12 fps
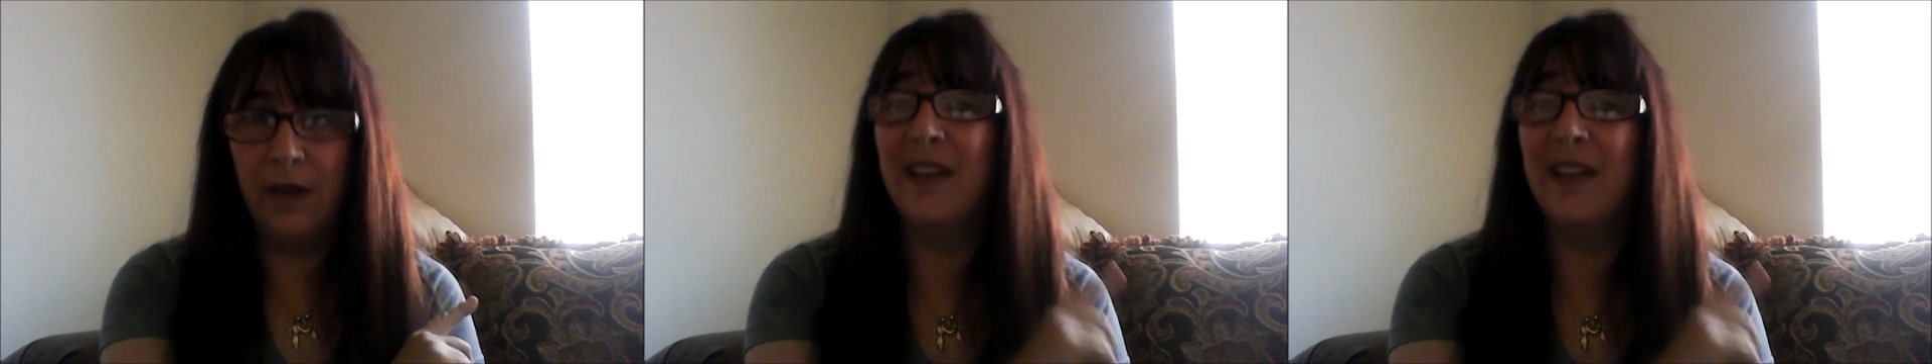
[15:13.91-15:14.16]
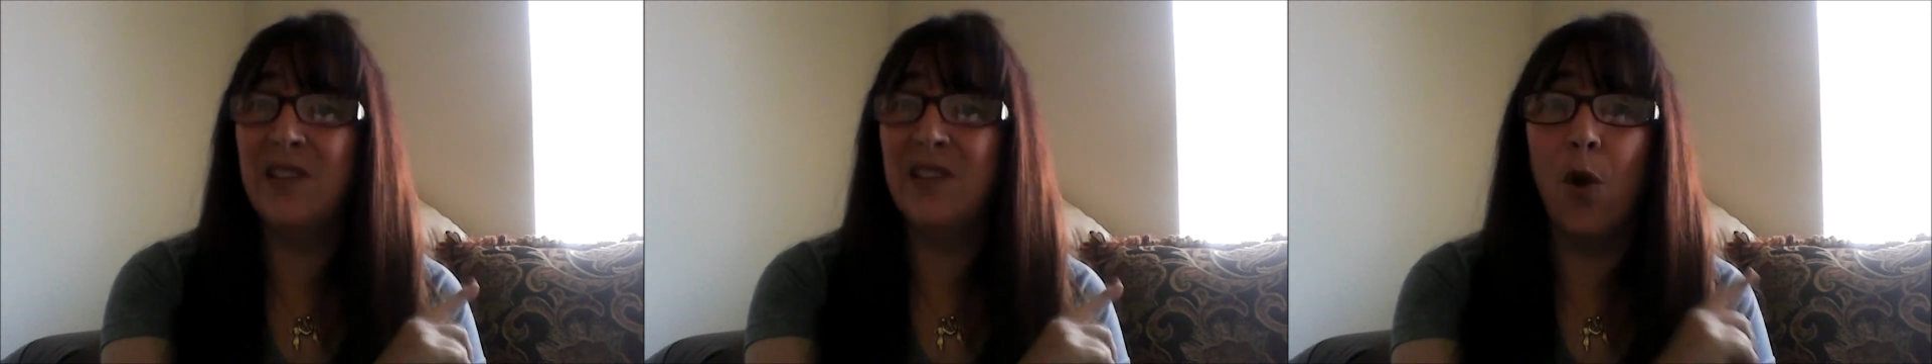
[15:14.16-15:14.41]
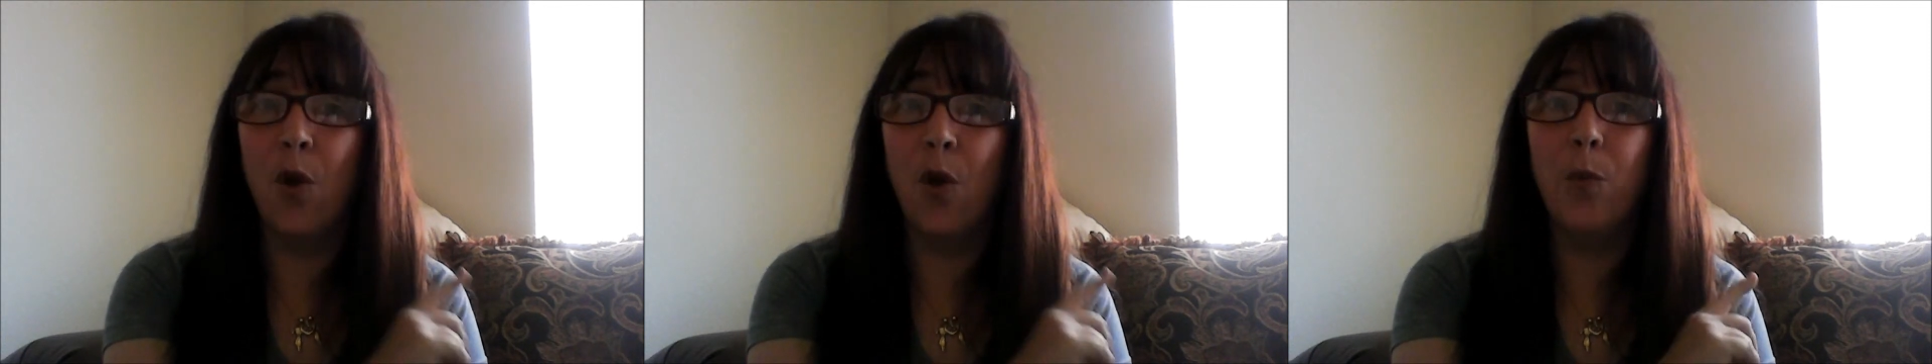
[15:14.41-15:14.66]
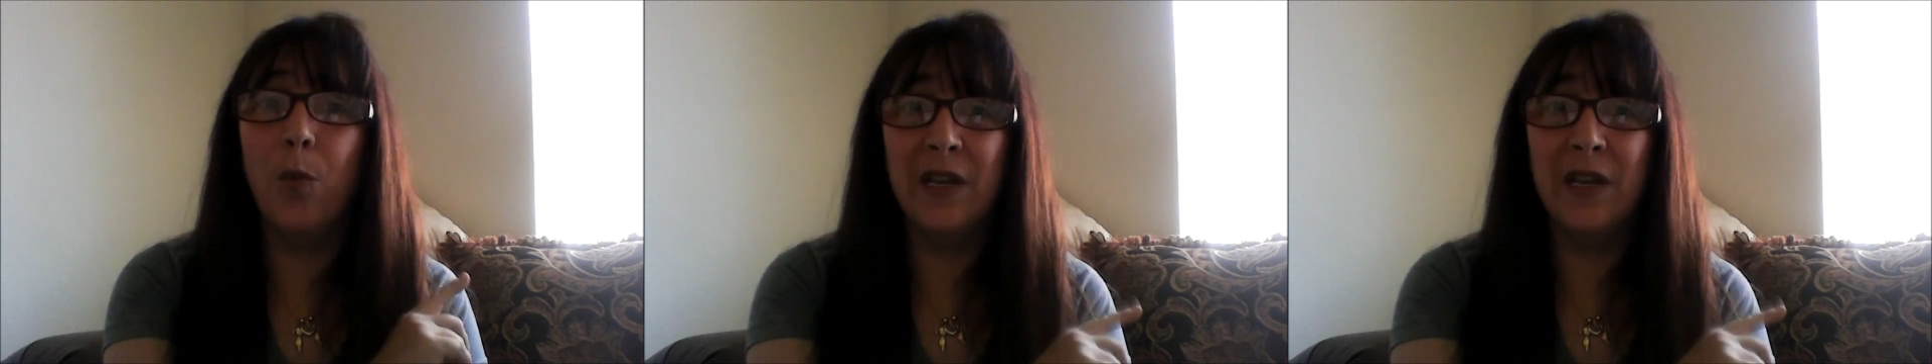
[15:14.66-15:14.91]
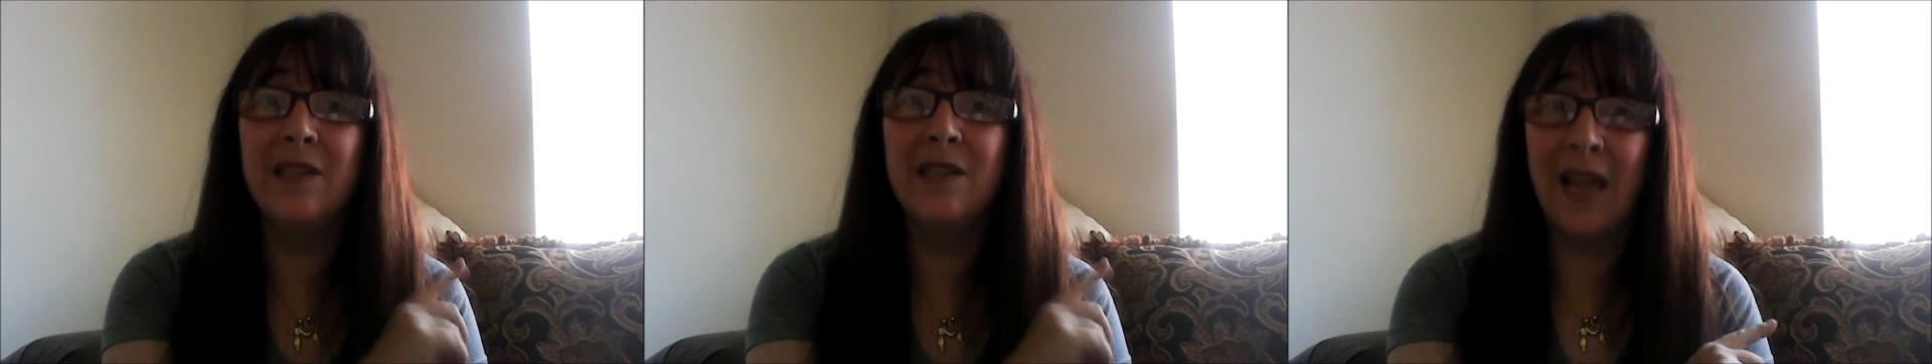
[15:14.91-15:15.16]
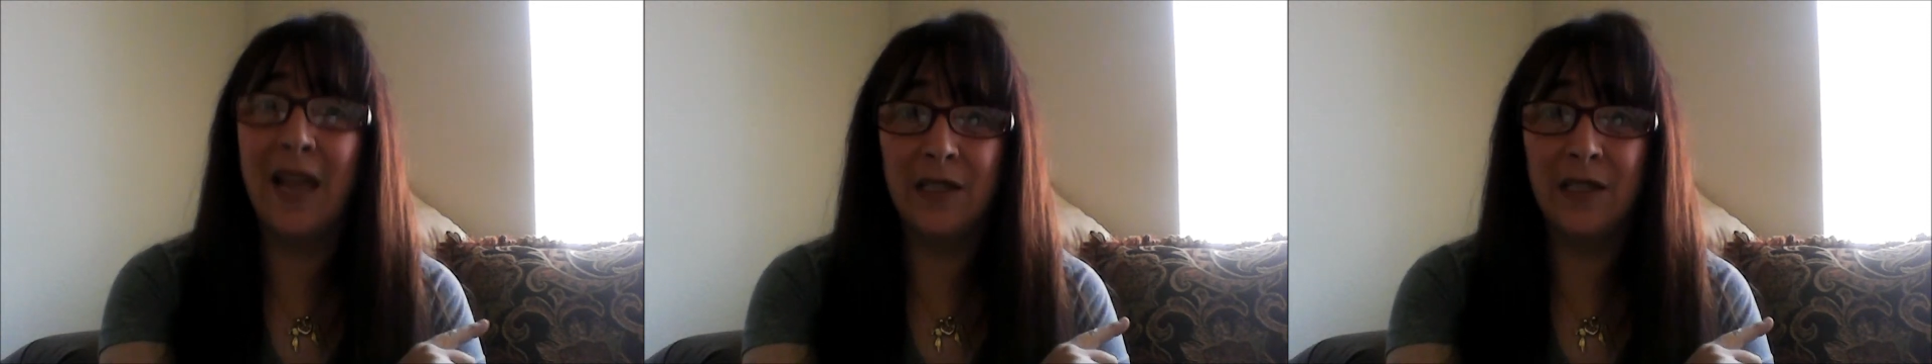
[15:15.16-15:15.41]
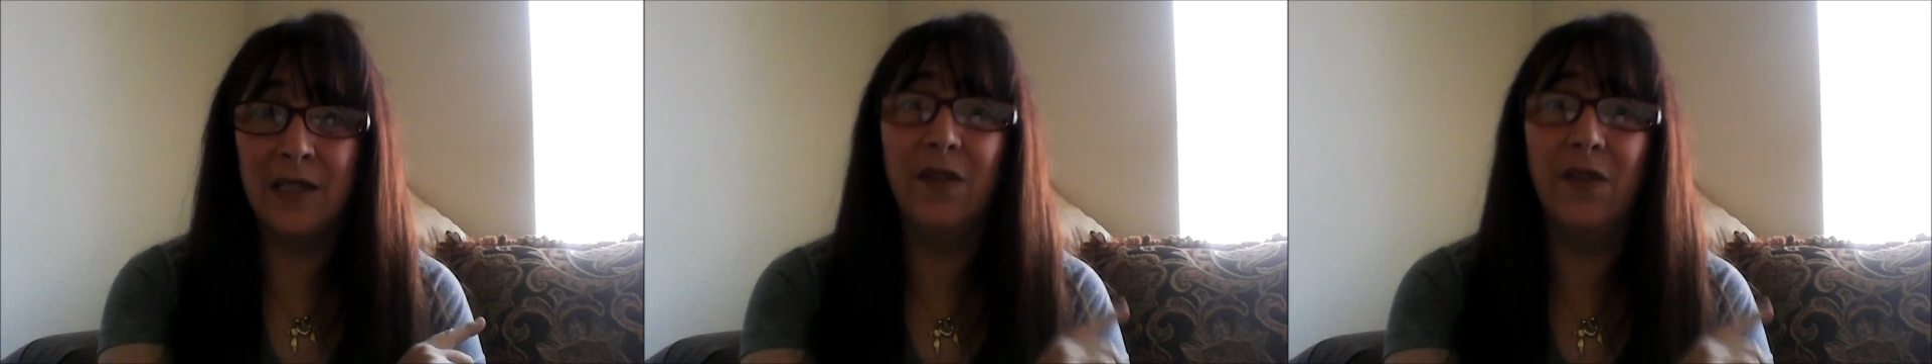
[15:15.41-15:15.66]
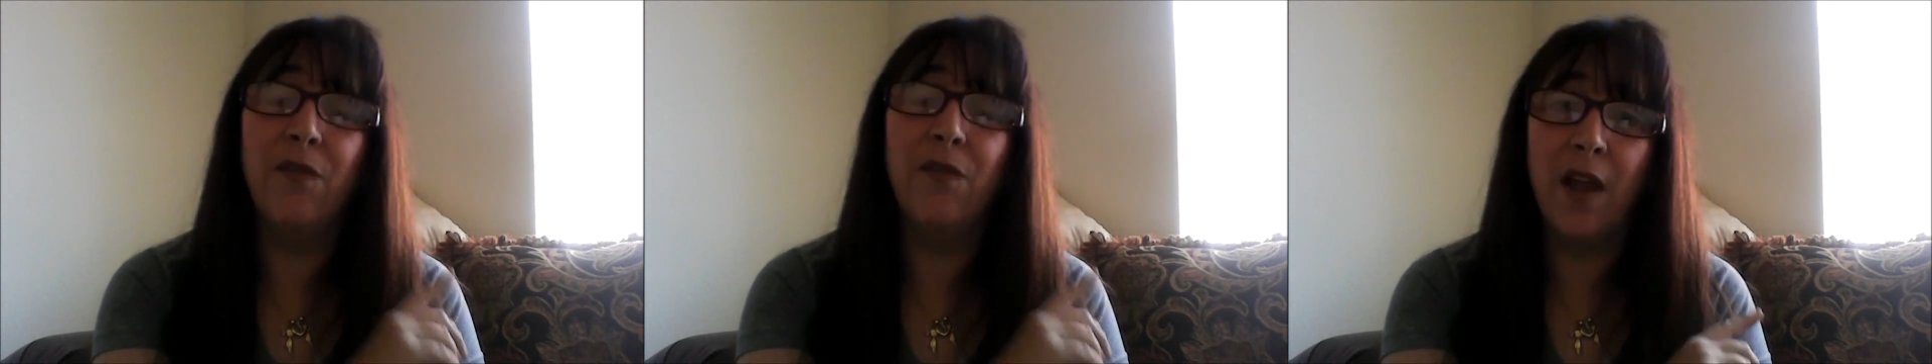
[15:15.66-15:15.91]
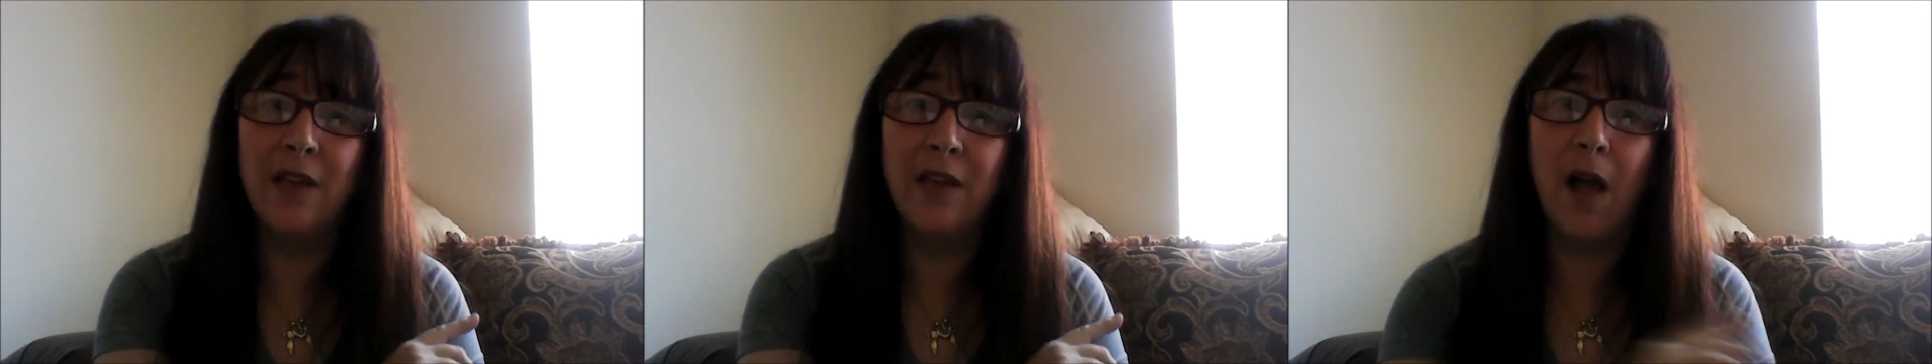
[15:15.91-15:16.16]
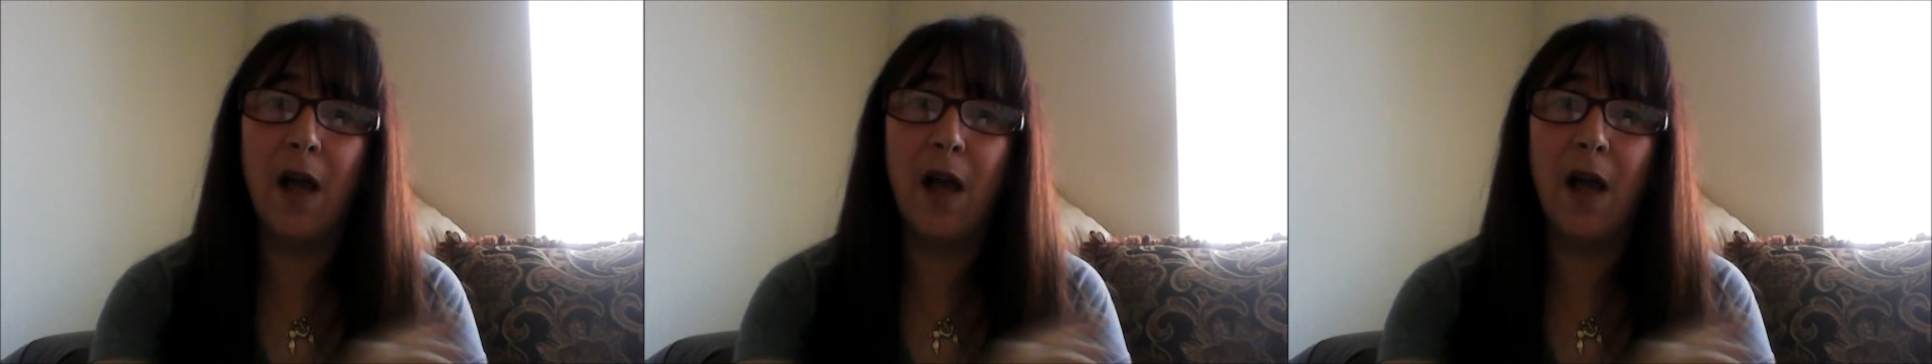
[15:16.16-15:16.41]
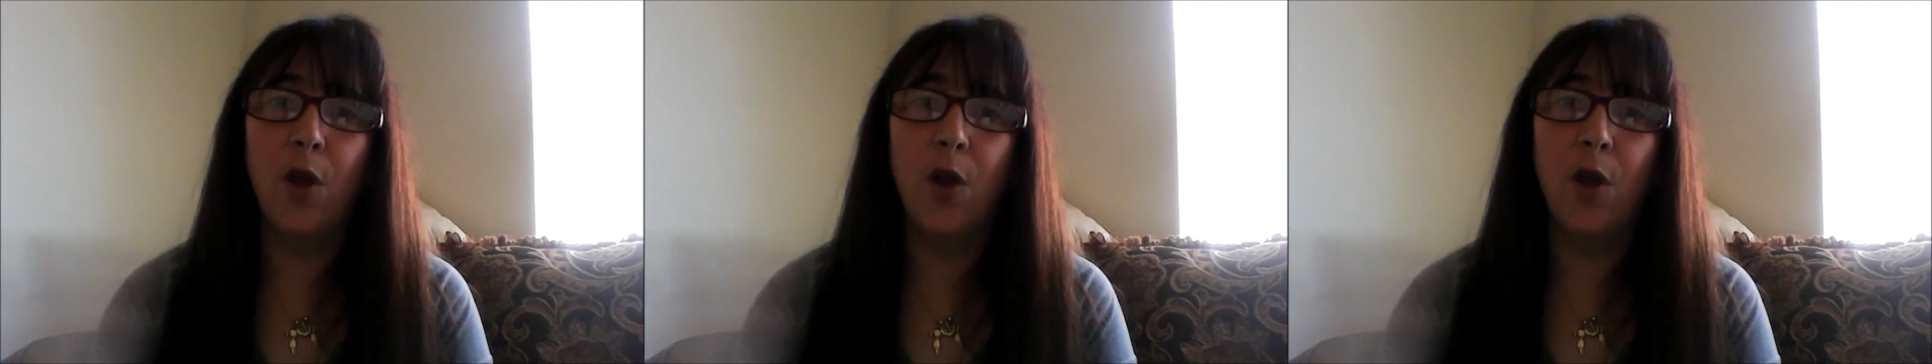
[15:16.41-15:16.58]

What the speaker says: I need to go be a detective and find out